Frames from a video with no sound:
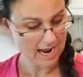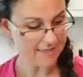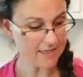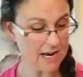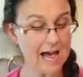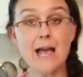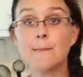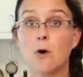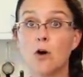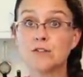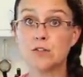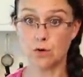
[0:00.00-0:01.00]
And then I'm
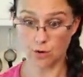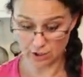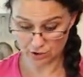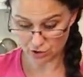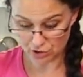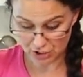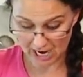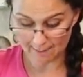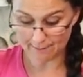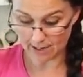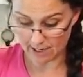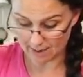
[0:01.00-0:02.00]
also going to
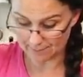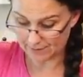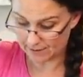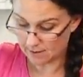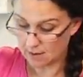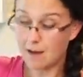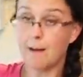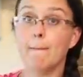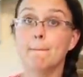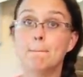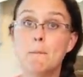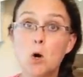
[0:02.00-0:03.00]
chop up
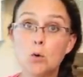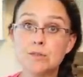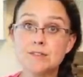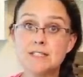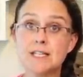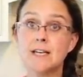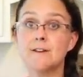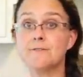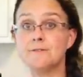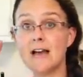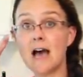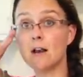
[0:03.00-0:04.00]
most,
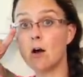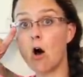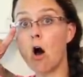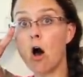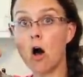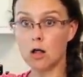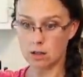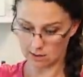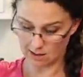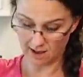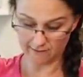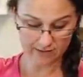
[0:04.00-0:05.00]
if not
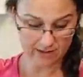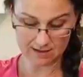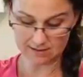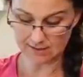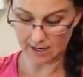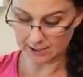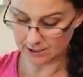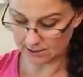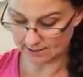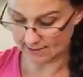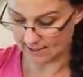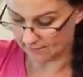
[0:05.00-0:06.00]
all, of these
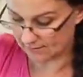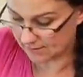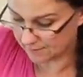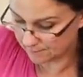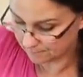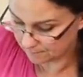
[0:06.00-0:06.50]
onion leaves.